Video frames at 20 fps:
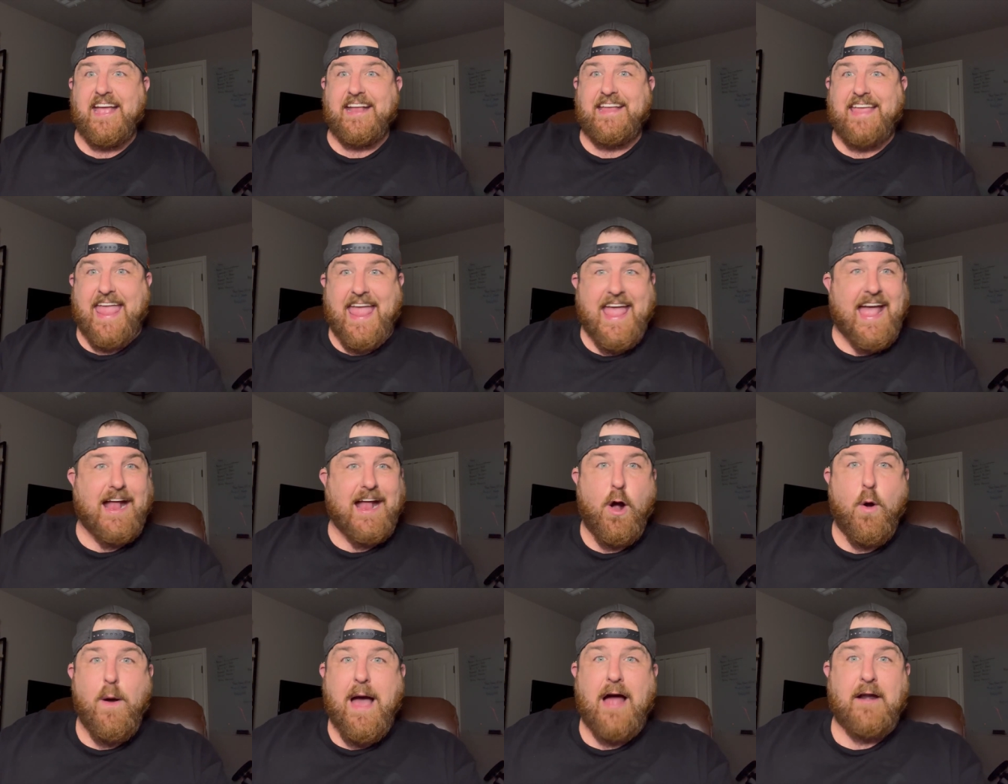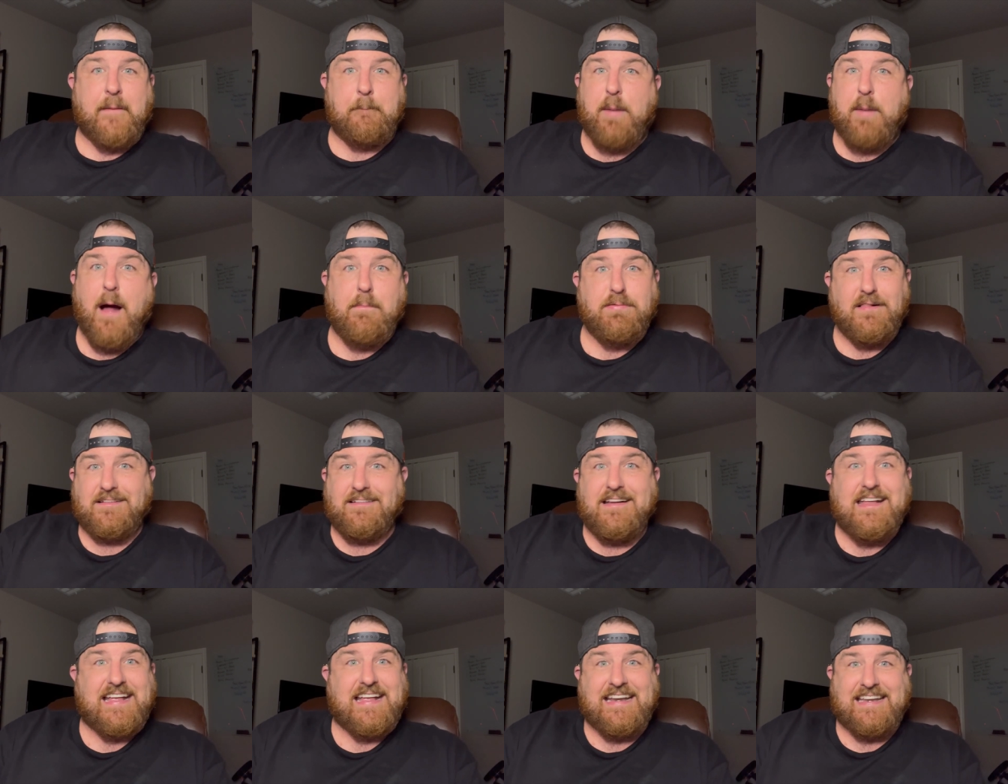can't go out and
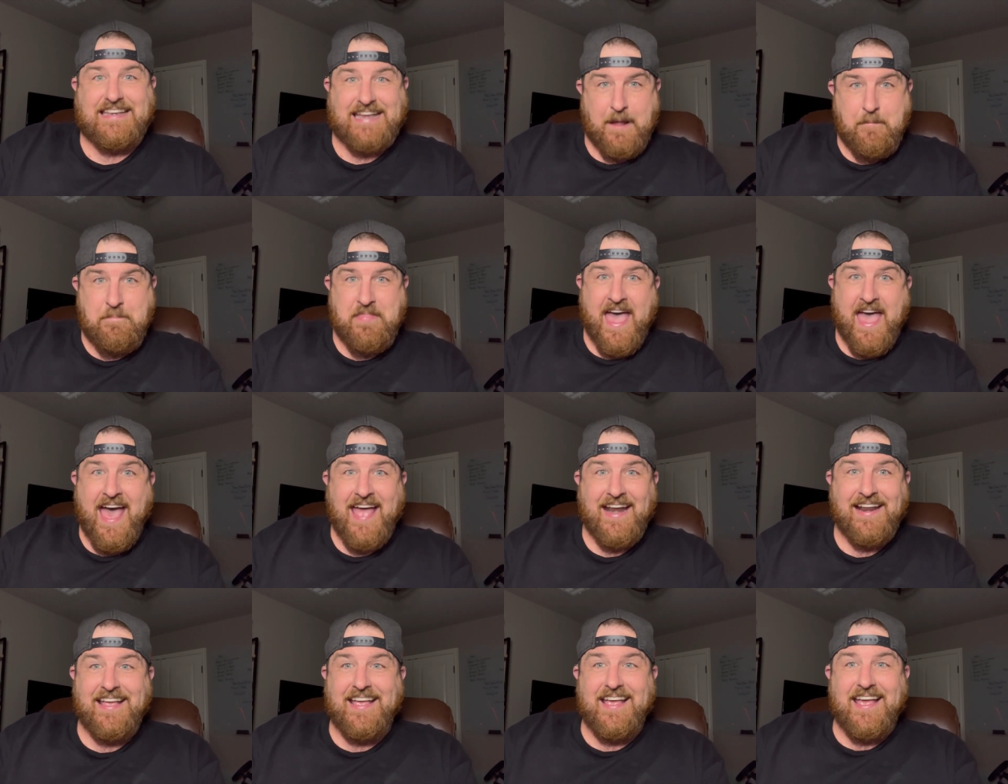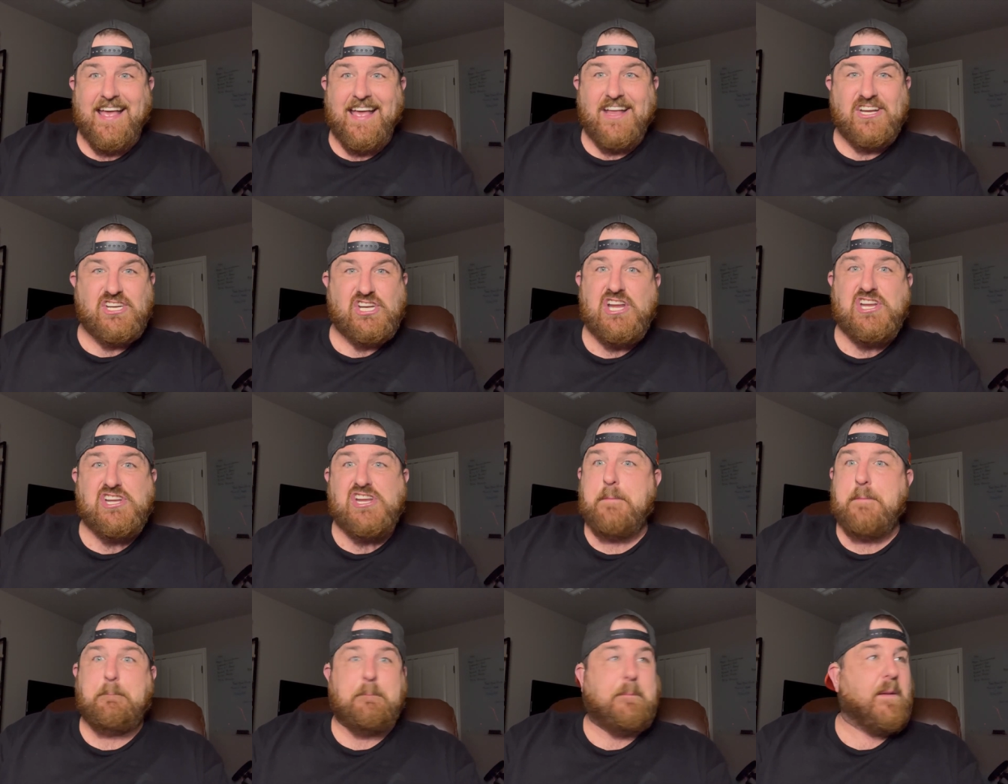publicly condemn that, she
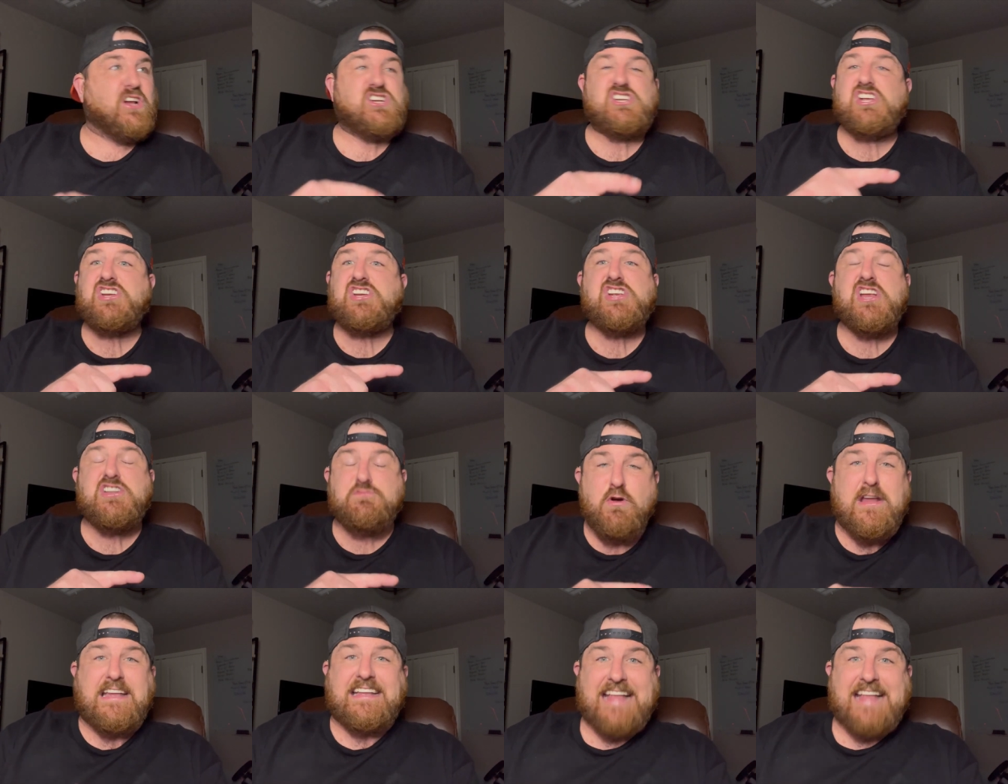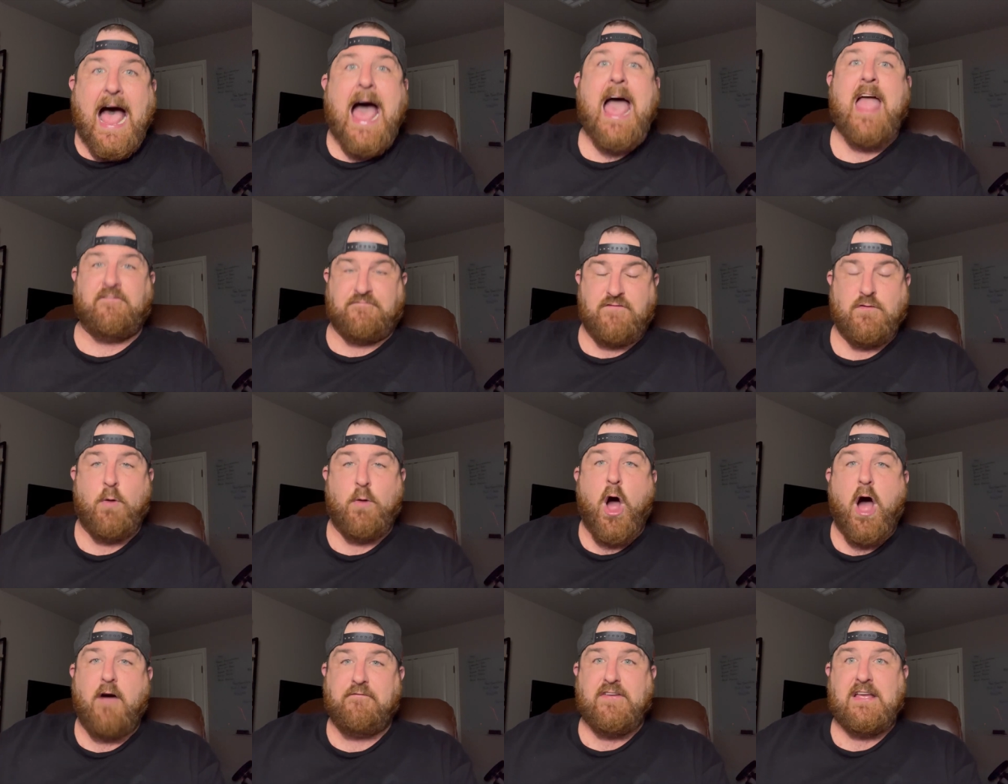should resign from
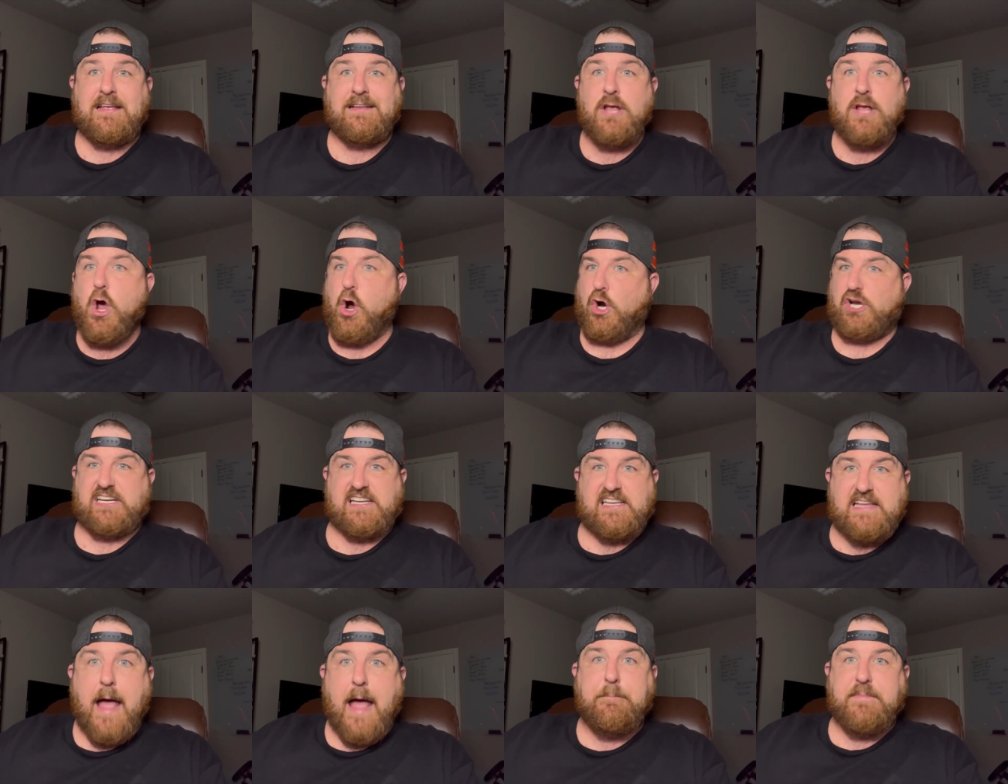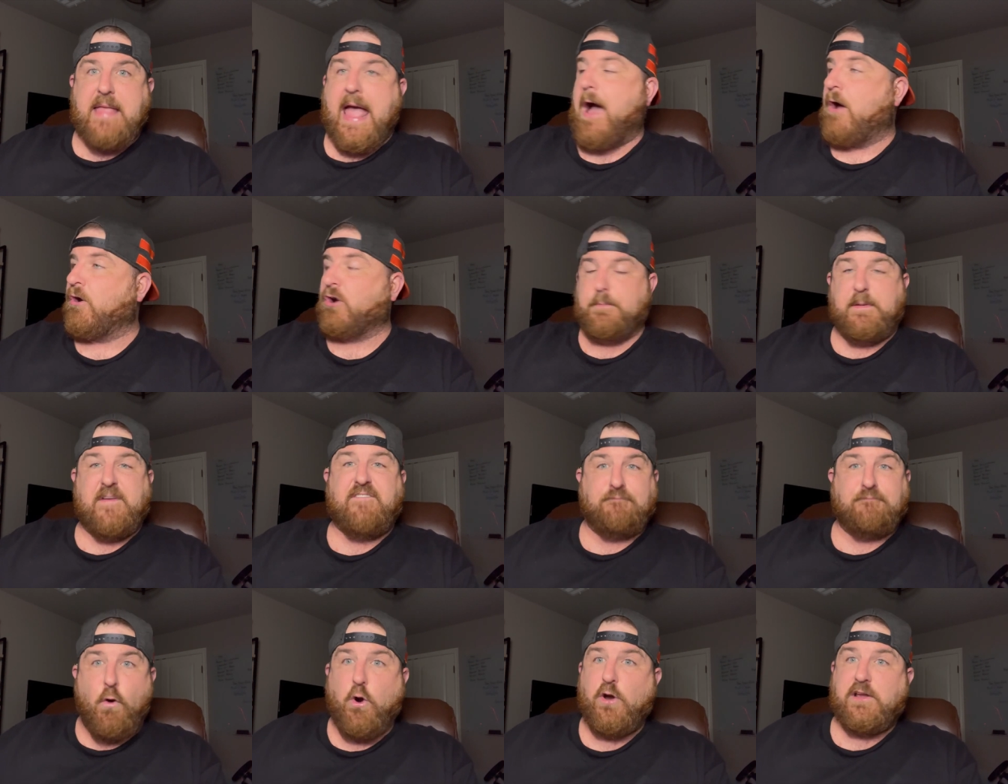office or step down or be
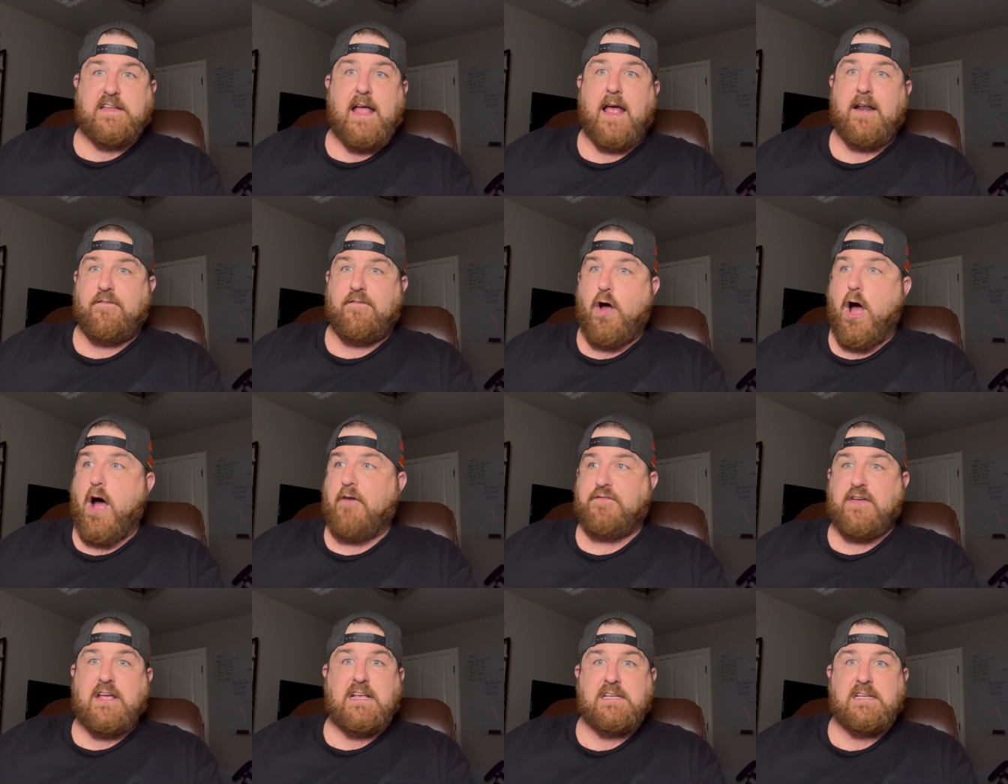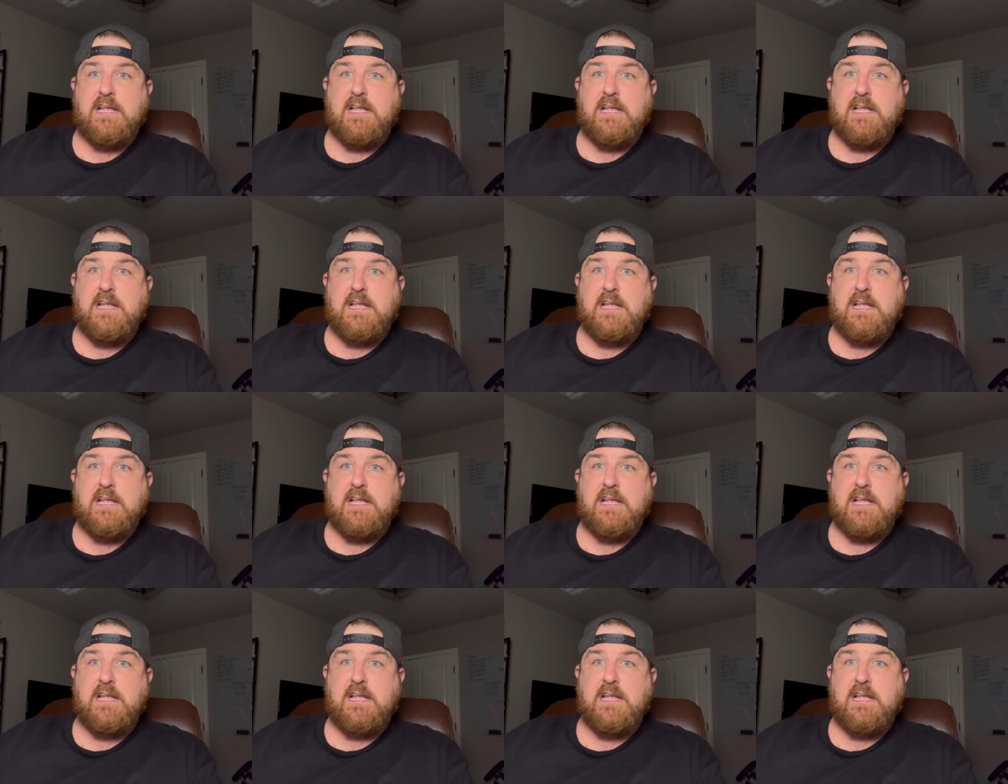forced out of office